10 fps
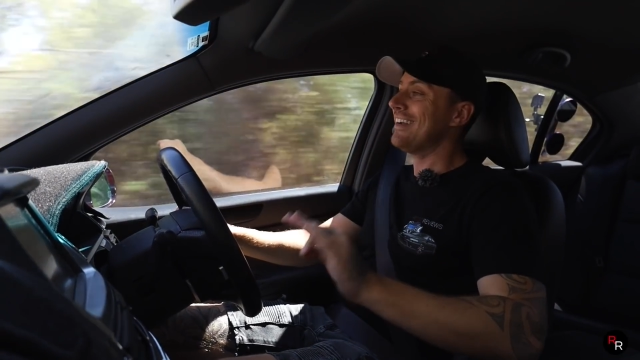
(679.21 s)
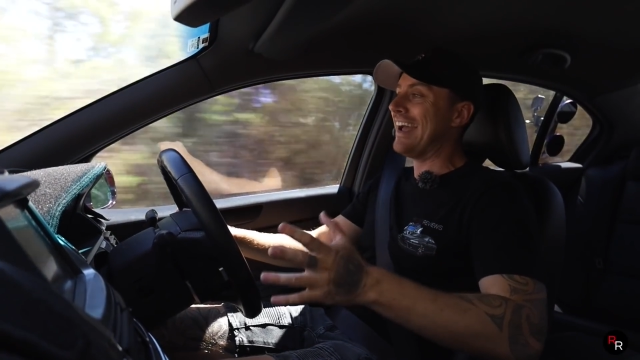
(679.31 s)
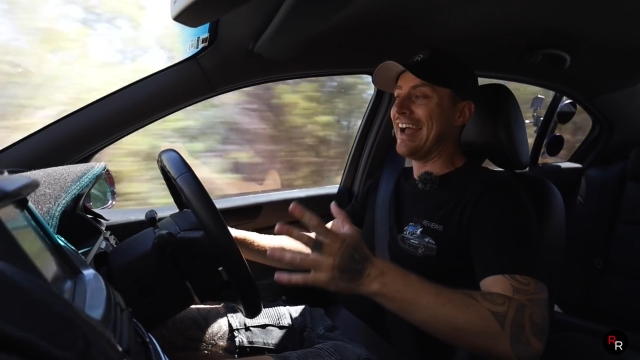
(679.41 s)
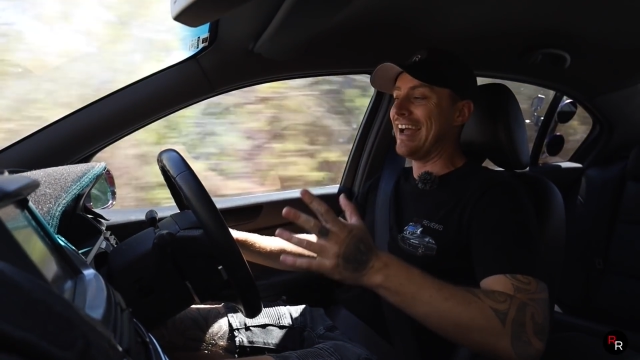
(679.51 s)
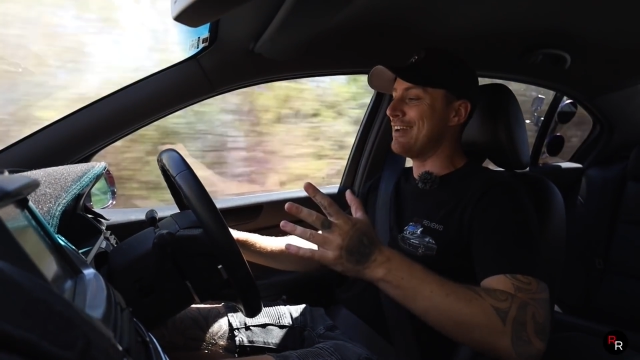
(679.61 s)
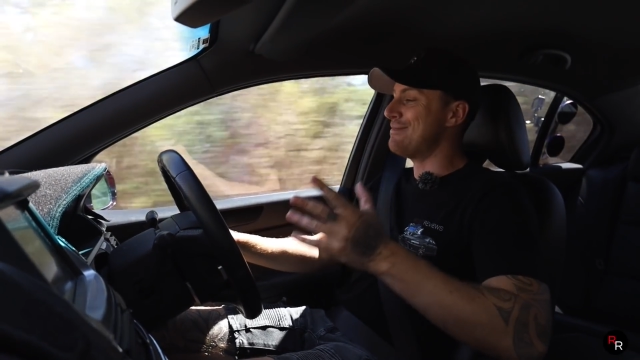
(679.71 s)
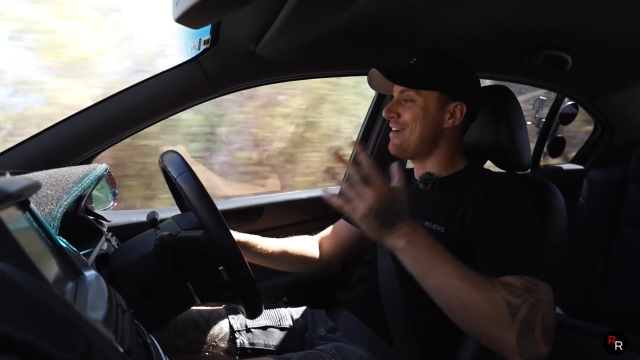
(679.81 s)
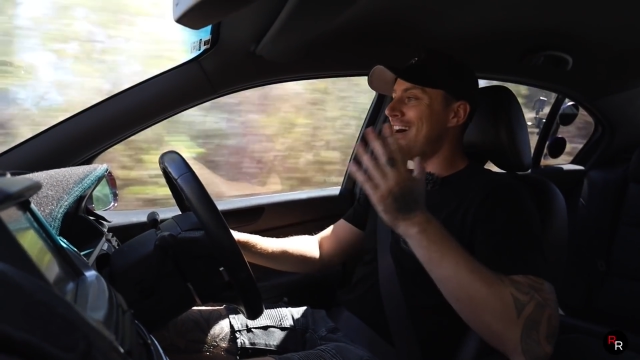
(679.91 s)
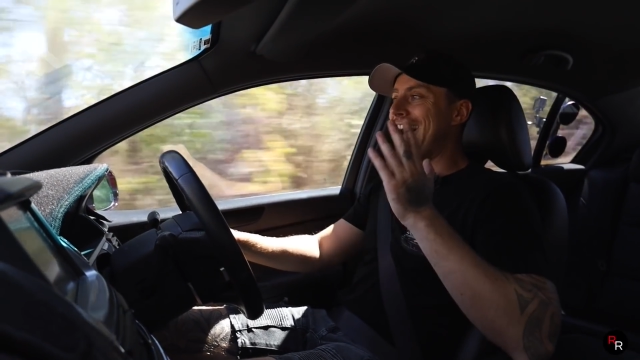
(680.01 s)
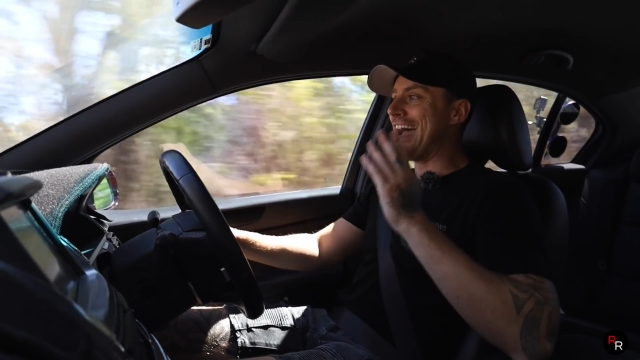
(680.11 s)
And
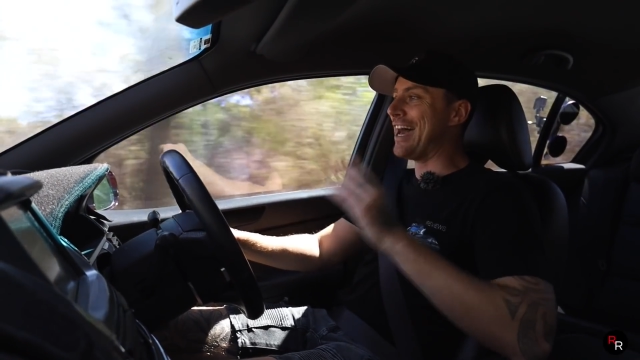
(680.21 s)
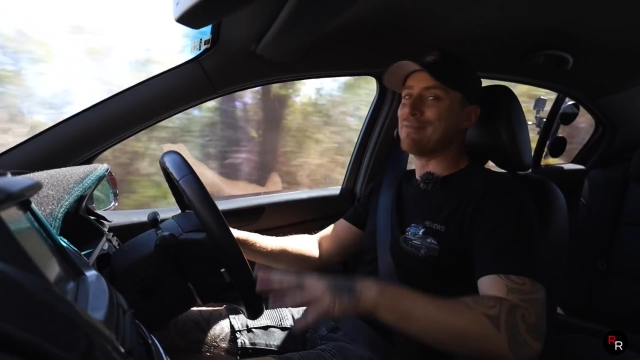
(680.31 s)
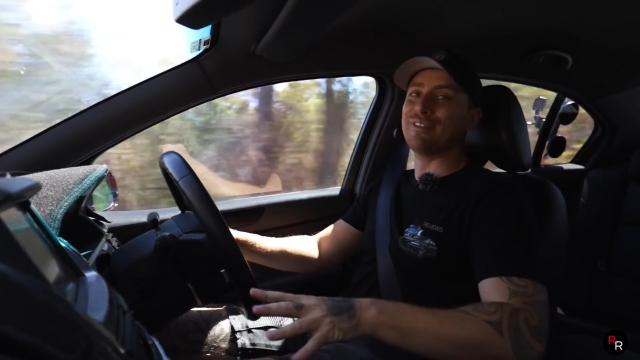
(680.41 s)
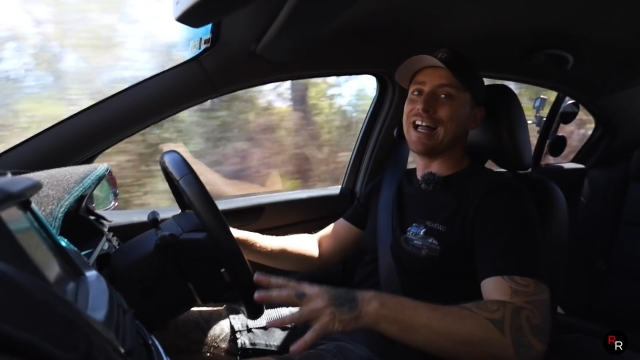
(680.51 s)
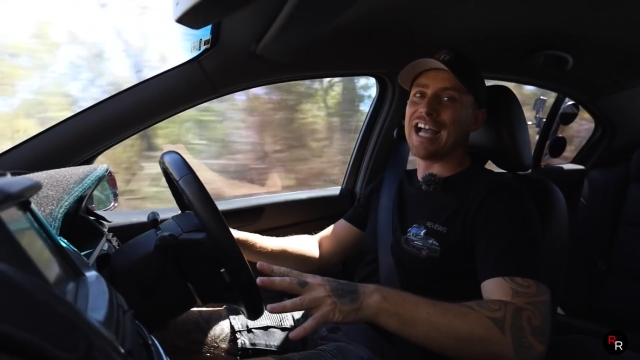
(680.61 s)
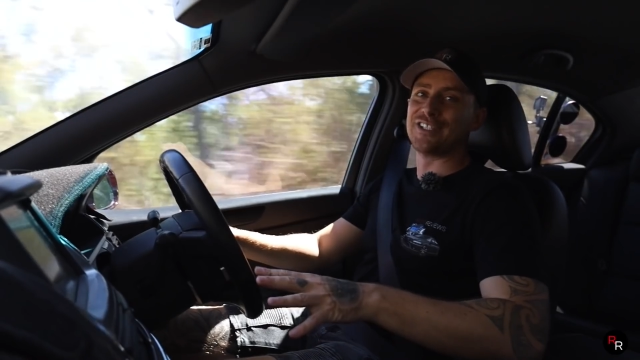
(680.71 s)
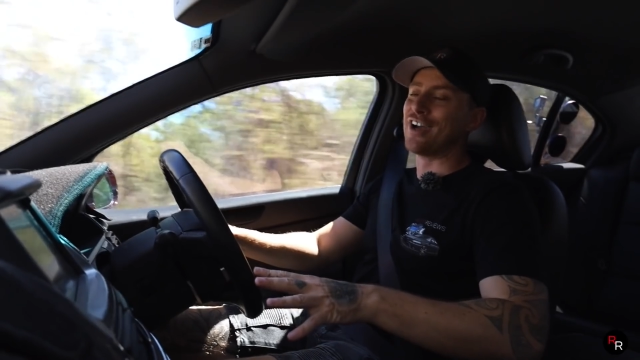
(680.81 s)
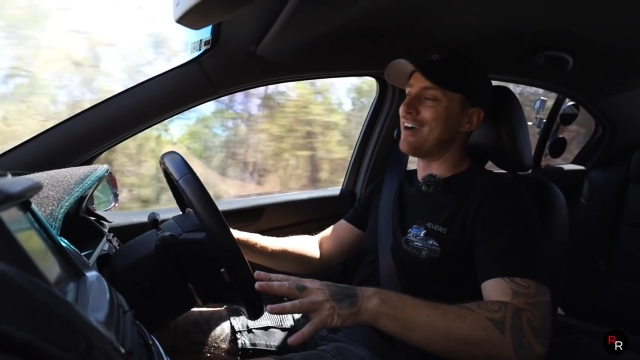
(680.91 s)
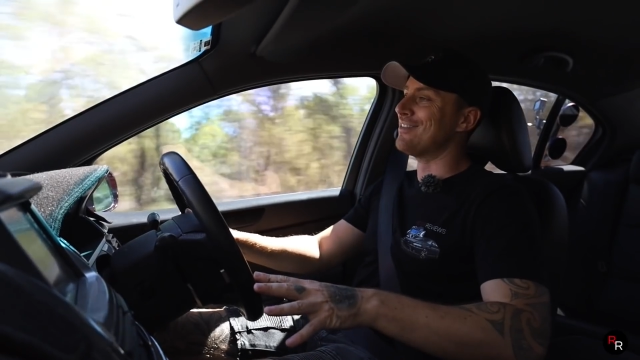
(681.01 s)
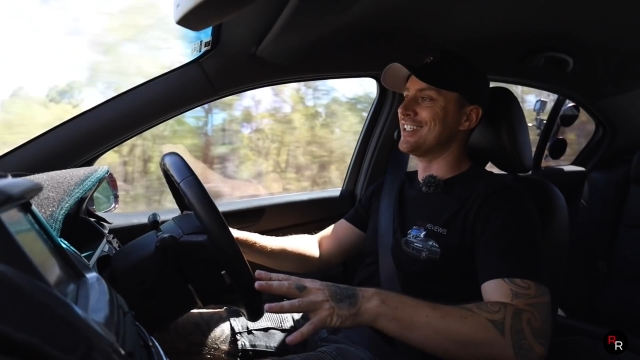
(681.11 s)
I had a blast
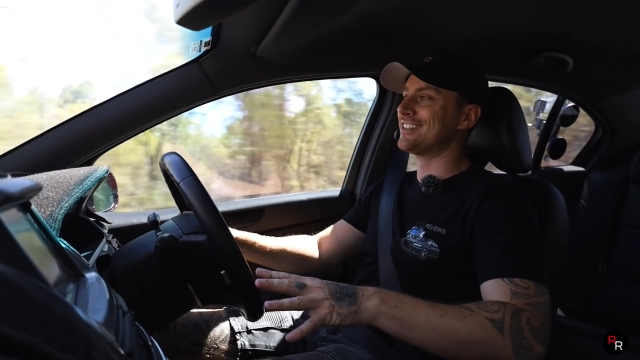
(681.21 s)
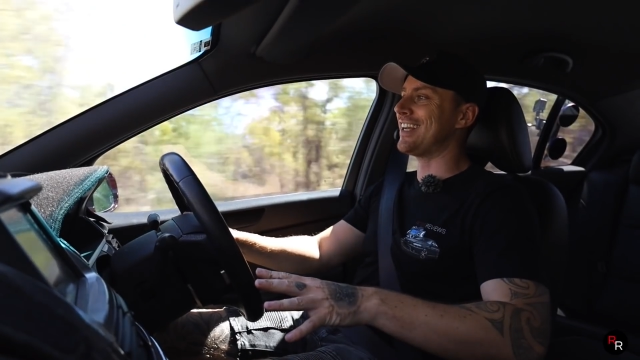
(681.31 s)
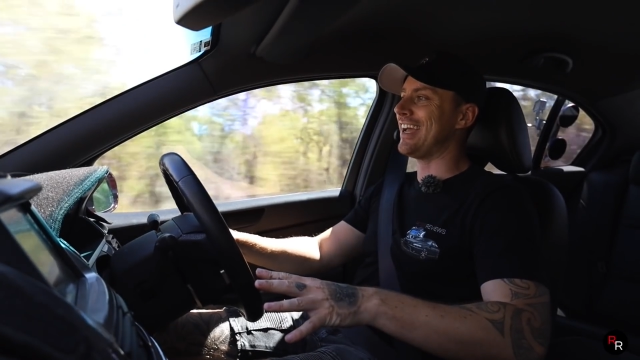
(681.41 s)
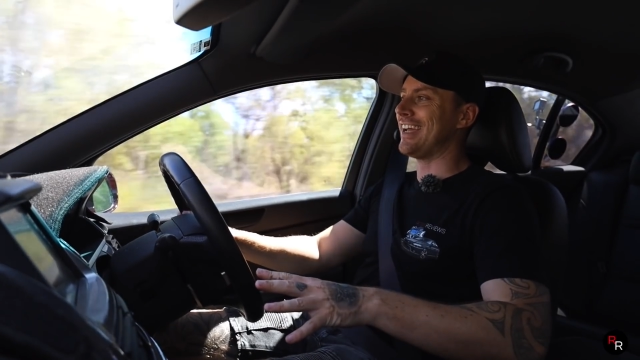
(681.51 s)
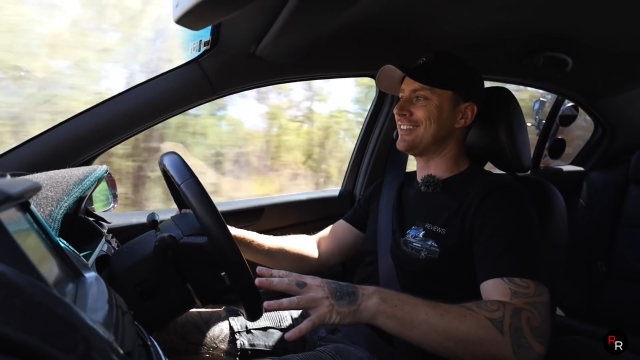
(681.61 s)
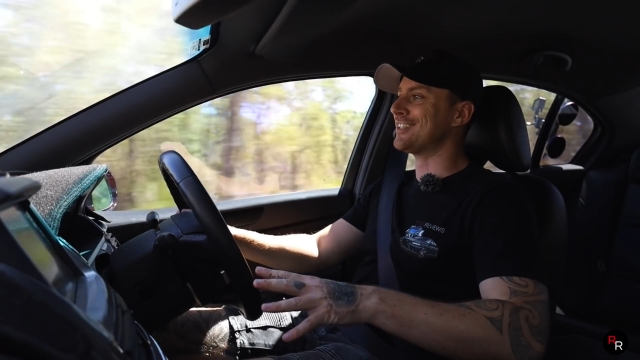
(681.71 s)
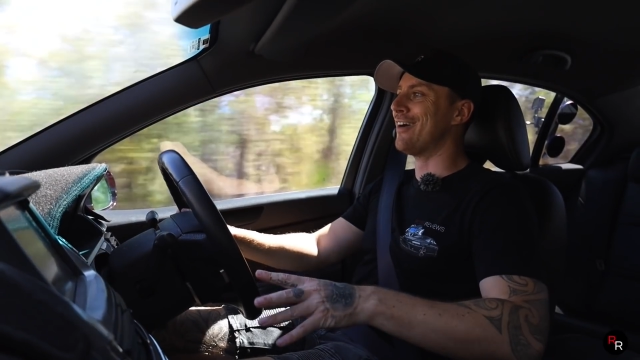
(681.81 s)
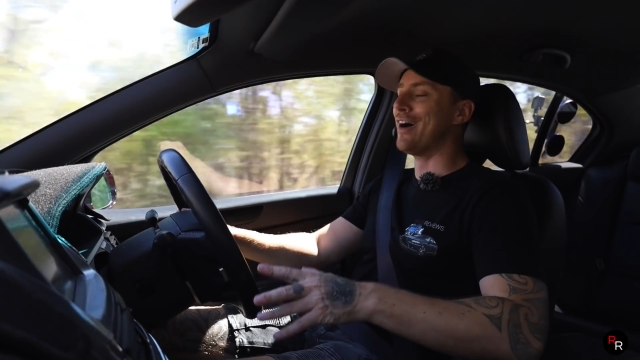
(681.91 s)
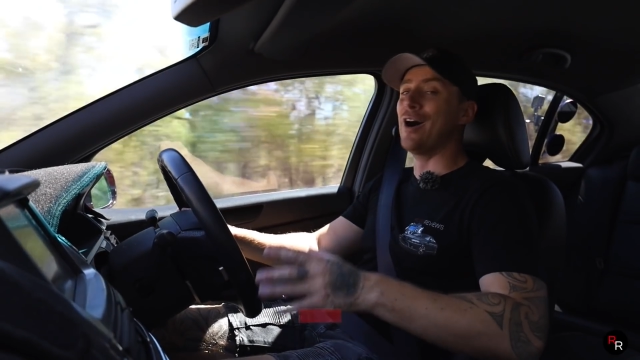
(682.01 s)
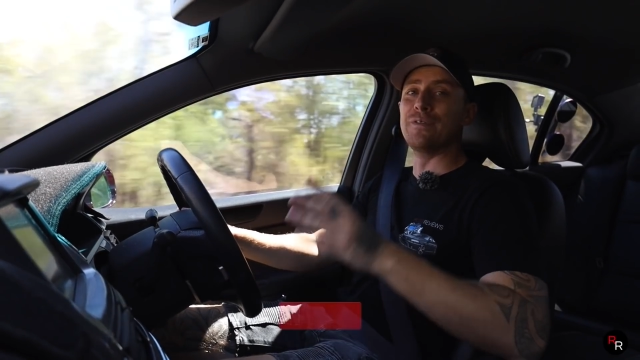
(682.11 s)
driving this today.
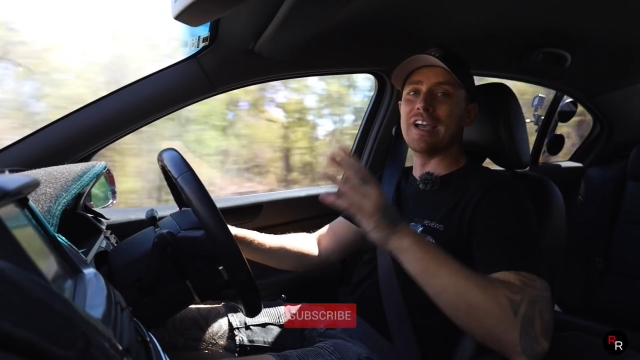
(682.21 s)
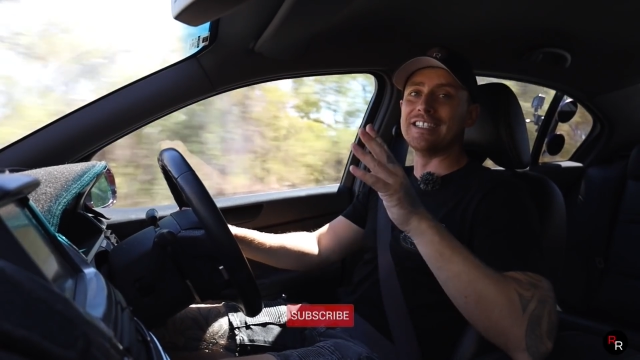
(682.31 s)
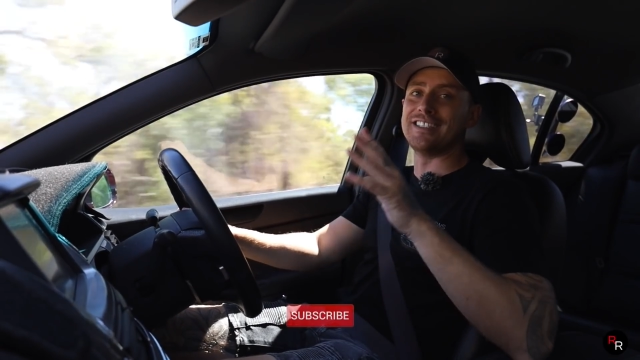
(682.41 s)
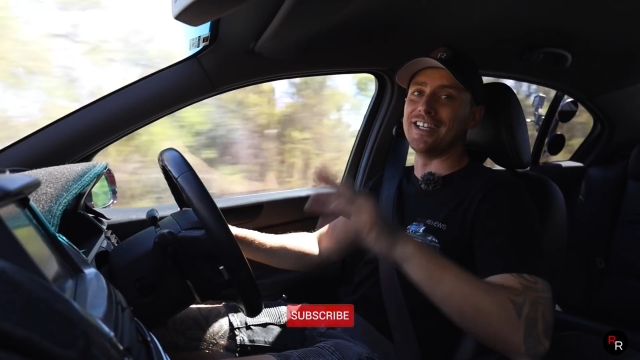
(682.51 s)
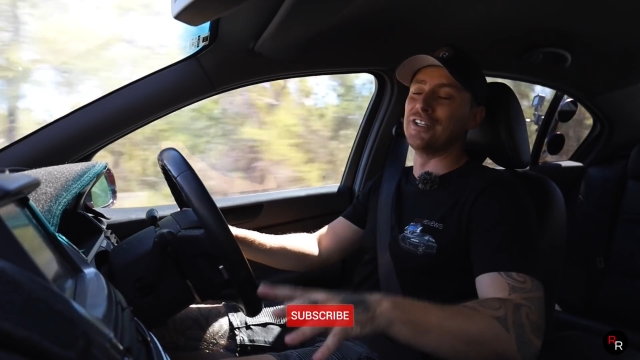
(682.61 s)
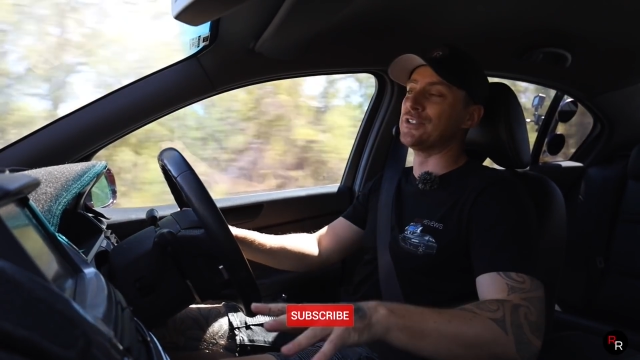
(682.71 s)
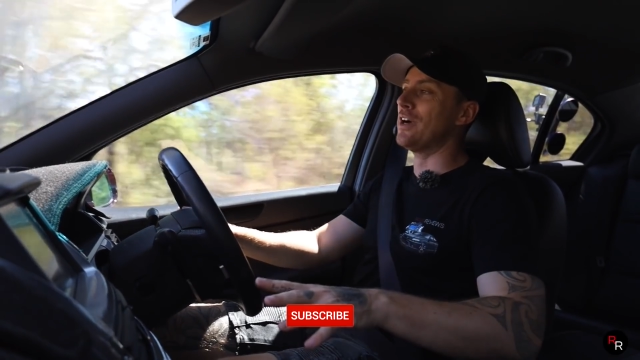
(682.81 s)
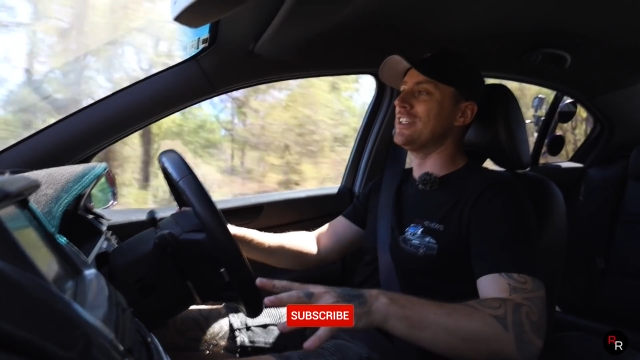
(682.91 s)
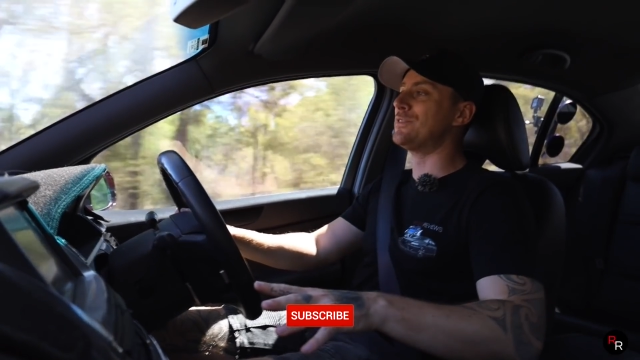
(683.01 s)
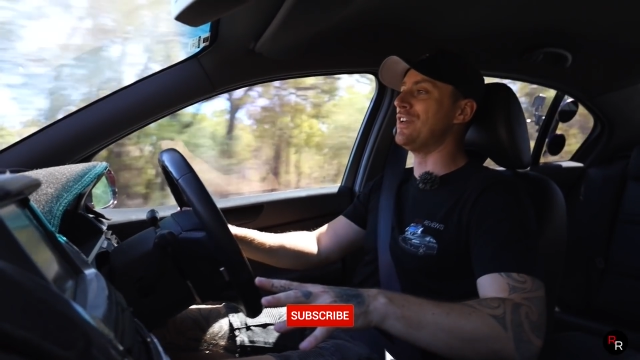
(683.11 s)
So I hope you guys did
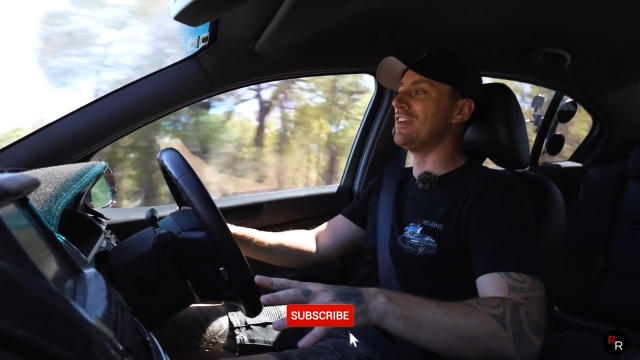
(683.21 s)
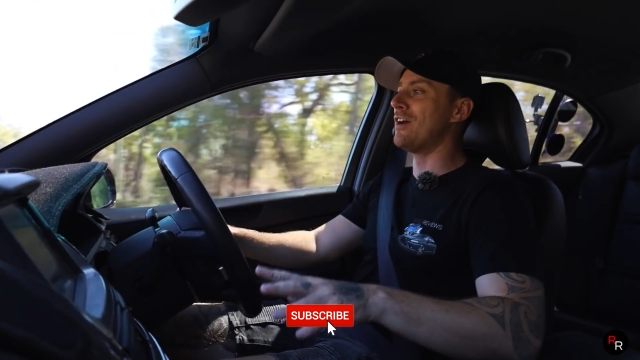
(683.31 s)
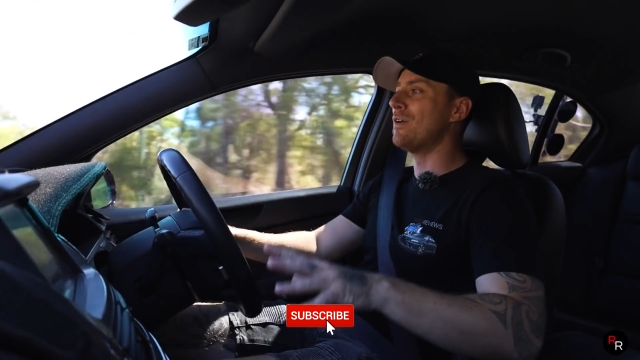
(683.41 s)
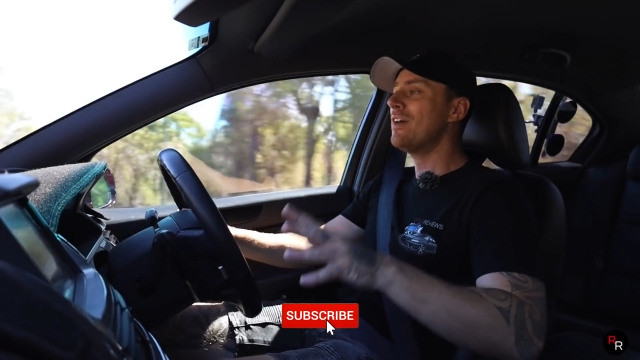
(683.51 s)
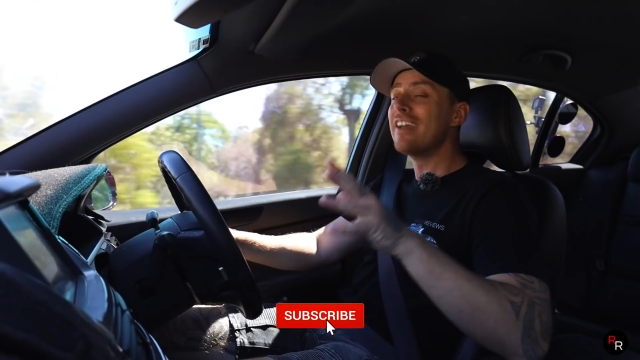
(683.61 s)
enjoy this video.